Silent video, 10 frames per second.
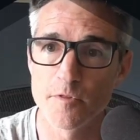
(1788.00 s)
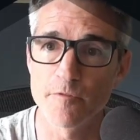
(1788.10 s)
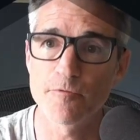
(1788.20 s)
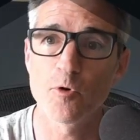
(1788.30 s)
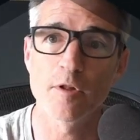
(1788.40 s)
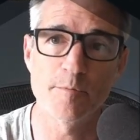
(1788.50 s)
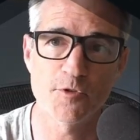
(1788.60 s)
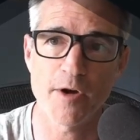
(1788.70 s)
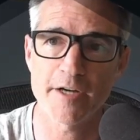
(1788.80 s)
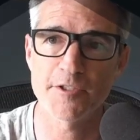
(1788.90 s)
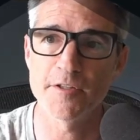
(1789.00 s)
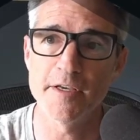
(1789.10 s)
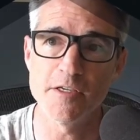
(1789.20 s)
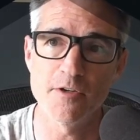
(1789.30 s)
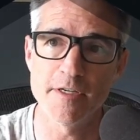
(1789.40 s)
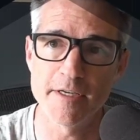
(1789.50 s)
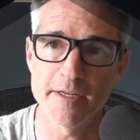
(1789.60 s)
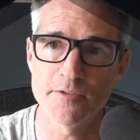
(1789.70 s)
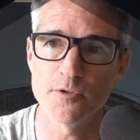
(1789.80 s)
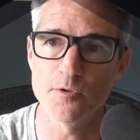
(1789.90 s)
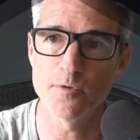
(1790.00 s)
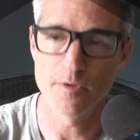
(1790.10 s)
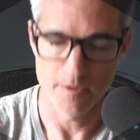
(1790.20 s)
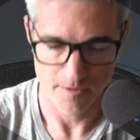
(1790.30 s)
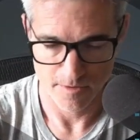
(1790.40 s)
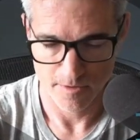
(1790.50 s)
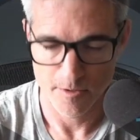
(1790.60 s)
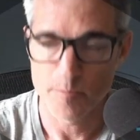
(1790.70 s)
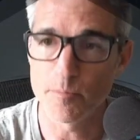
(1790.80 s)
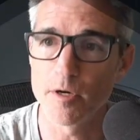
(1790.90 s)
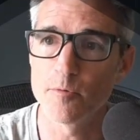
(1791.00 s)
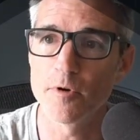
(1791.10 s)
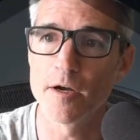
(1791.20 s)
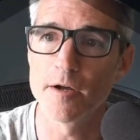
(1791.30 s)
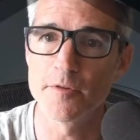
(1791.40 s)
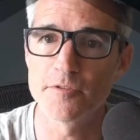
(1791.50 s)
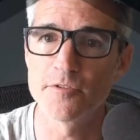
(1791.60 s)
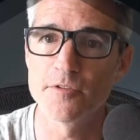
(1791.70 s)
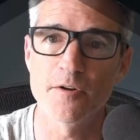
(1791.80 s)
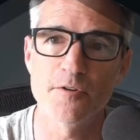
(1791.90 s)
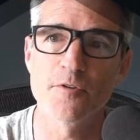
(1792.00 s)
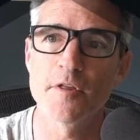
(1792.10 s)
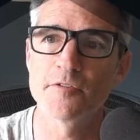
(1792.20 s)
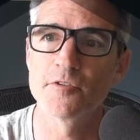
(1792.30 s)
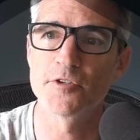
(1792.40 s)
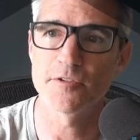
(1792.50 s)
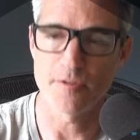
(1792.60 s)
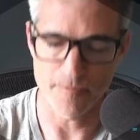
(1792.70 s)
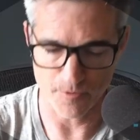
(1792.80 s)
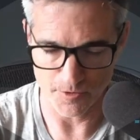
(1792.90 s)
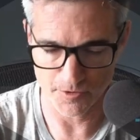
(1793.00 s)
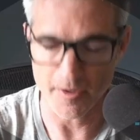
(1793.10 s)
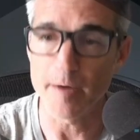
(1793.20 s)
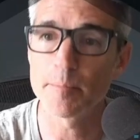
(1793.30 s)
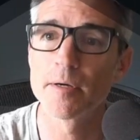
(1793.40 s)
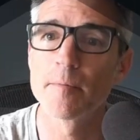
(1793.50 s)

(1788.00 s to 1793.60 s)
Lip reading: full abstraction that you can get to This is just the first step.